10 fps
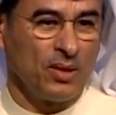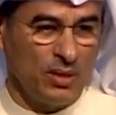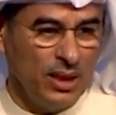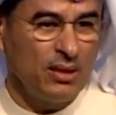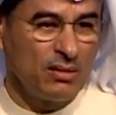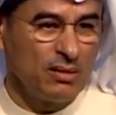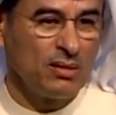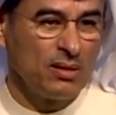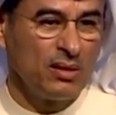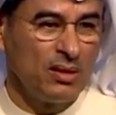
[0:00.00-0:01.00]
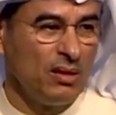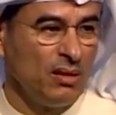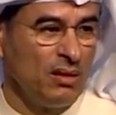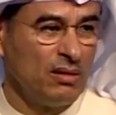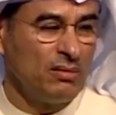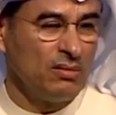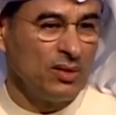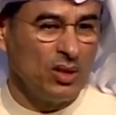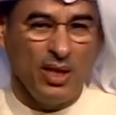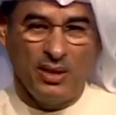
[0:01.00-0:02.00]
right?
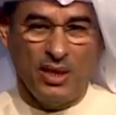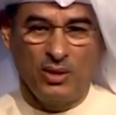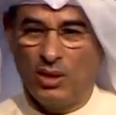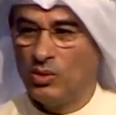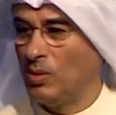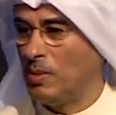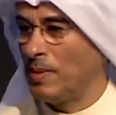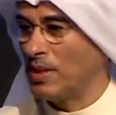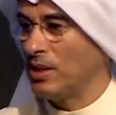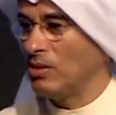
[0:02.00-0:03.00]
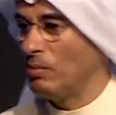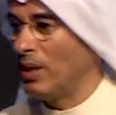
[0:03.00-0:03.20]
And I, I, I told people, I said, you know,